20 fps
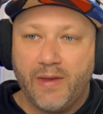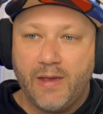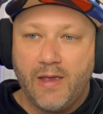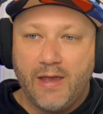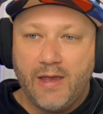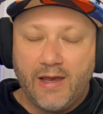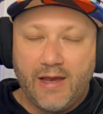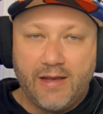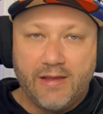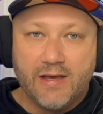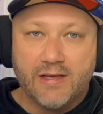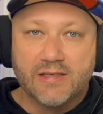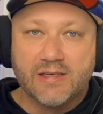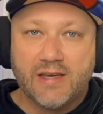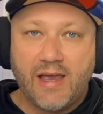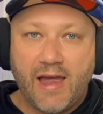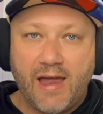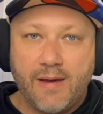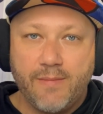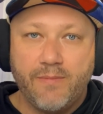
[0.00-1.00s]
In this
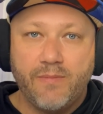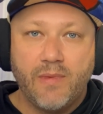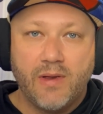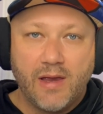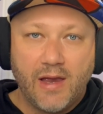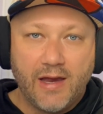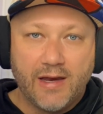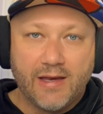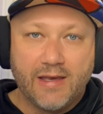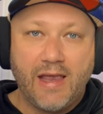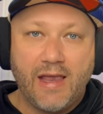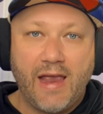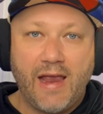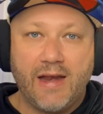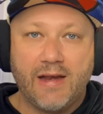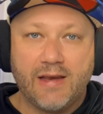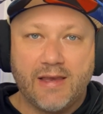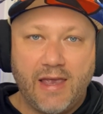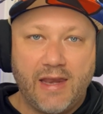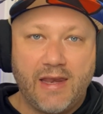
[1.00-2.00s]
game,
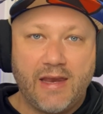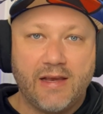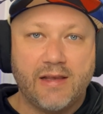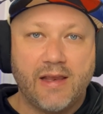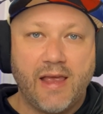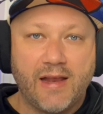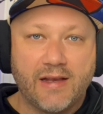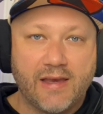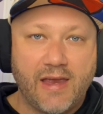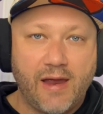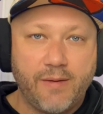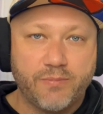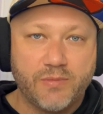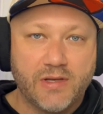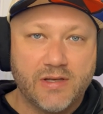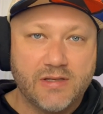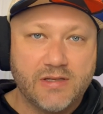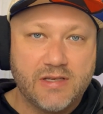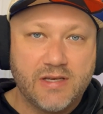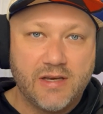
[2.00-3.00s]
again, getting that
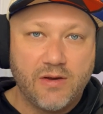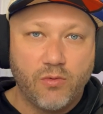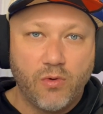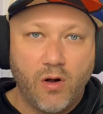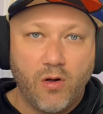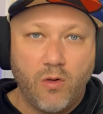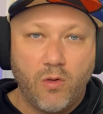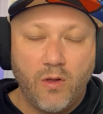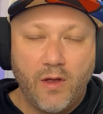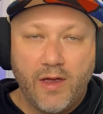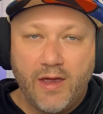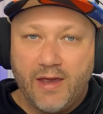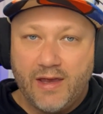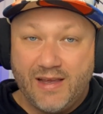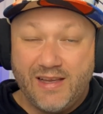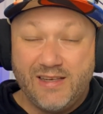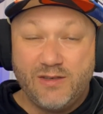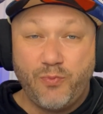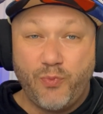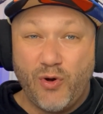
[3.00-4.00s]
captaincy role,
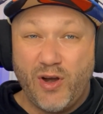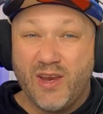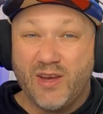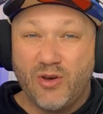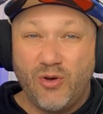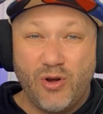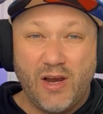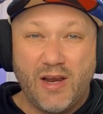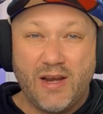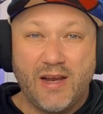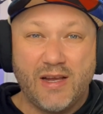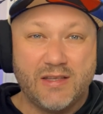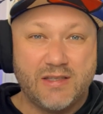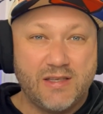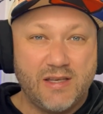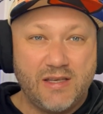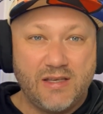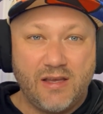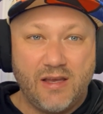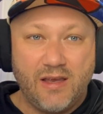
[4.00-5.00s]
he's pretty good at it.
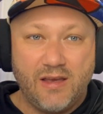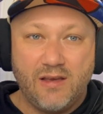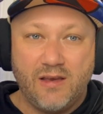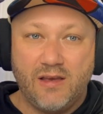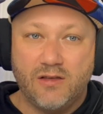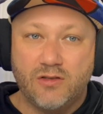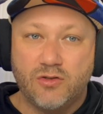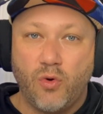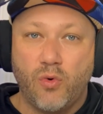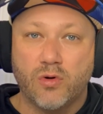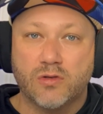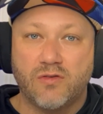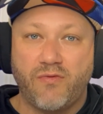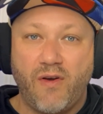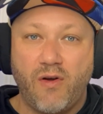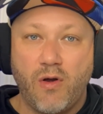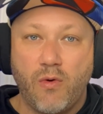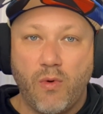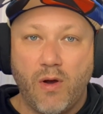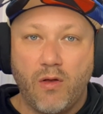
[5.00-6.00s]
He talks
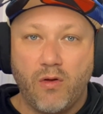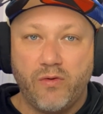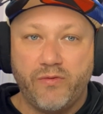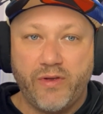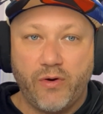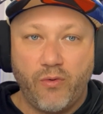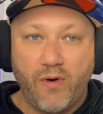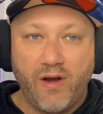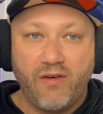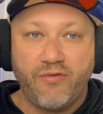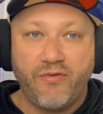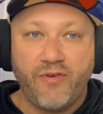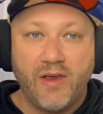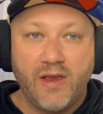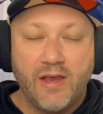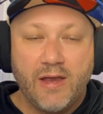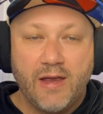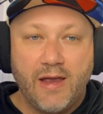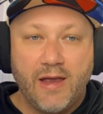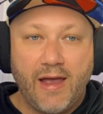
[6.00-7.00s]
very well of the ref.
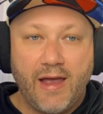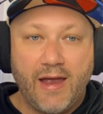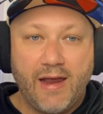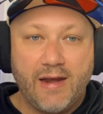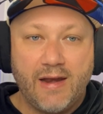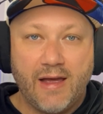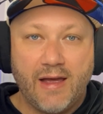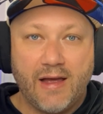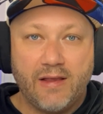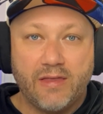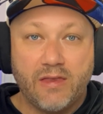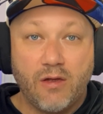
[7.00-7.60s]
And the